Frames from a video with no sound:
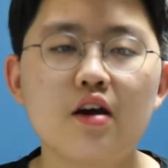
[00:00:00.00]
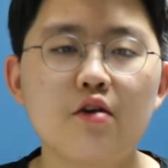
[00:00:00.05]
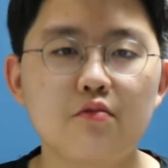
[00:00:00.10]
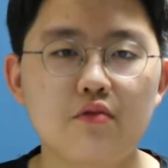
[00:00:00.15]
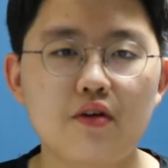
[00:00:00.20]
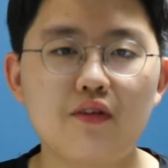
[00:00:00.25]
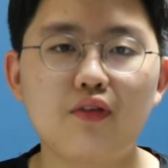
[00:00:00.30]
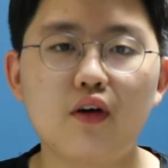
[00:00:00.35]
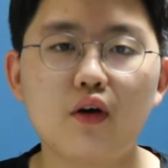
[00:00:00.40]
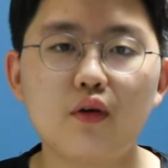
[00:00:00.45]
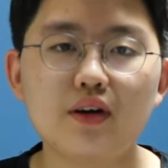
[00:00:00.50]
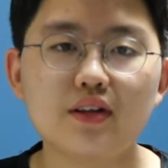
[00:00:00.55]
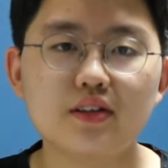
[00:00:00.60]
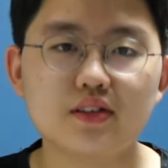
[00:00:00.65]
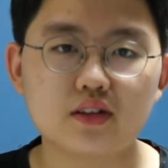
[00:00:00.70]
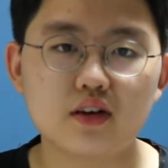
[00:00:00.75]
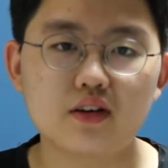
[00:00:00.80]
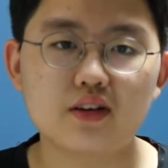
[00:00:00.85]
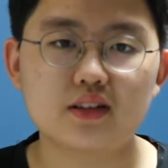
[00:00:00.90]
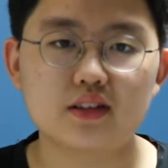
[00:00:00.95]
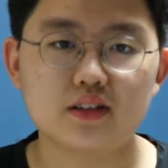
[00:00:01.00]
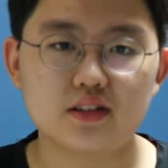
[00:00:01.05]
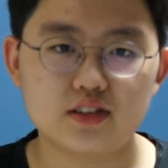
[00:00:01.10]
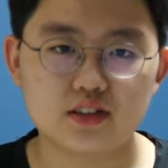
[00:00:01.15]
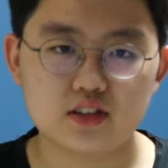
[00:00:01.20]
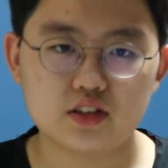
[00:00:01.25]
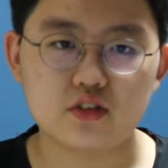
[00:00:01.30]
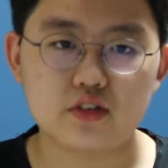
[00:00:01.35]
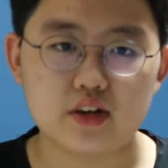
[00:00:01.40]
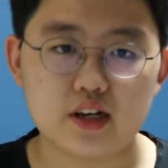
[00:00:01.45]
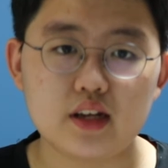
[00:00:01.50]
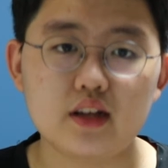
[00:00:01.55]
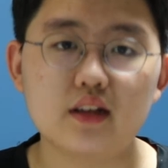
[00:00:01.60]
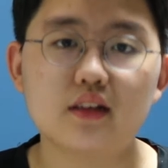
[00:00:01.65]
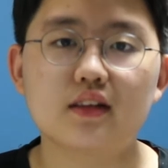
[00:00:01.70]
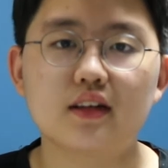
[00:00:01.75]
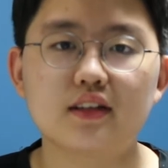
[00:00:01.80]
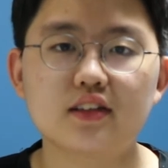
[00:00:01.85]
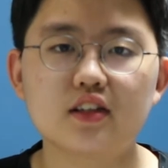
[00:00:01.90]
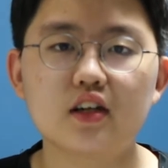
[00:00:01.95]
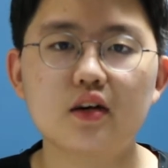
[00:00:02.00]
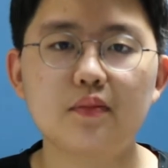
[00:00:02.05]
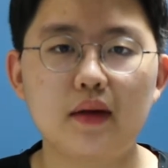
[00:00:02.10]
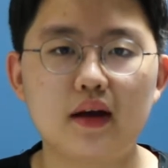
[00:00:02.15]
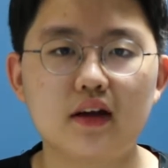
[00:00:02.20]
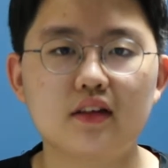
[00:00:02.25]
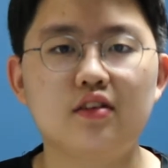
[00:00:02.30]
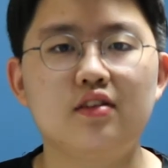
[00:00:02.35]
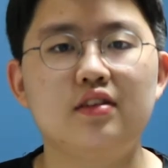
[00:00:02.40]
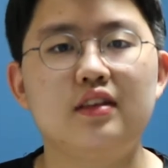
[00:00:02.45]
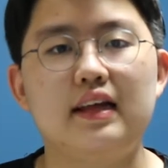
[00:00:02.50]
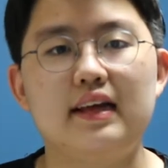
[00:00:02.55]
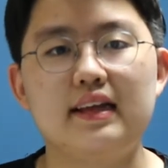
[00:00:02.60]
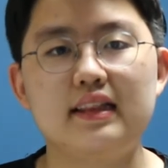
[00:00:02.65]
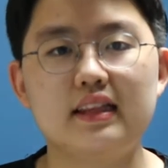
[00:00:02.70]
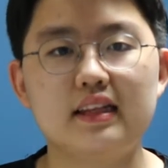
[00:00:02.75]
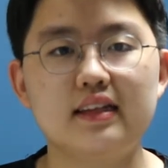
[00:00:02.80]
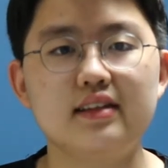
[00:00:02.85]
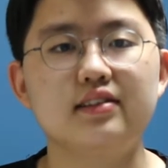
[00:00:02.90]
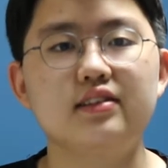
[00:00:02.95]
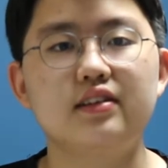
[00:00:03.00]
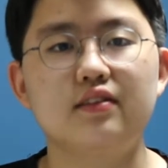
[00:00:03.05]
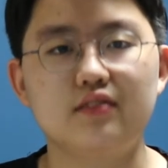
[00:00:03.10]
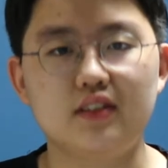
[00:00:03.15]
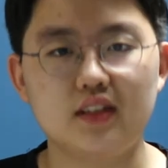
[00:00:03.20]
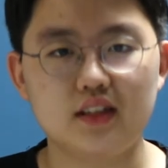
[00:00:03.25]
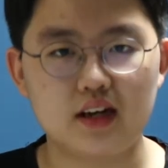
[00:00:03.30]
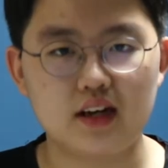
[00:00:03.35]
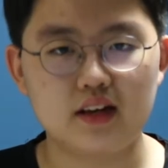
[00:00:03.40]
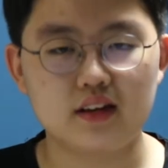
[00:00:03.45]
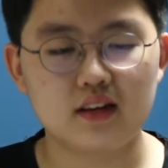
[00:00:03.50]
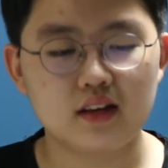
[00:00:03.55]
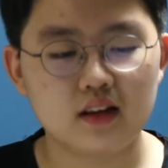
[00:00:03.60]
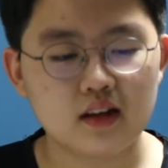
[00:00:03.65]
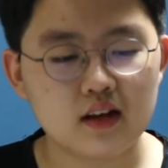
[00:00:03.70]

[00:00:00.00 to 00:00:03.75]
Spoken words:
Before we start this story, let's go back to 1979.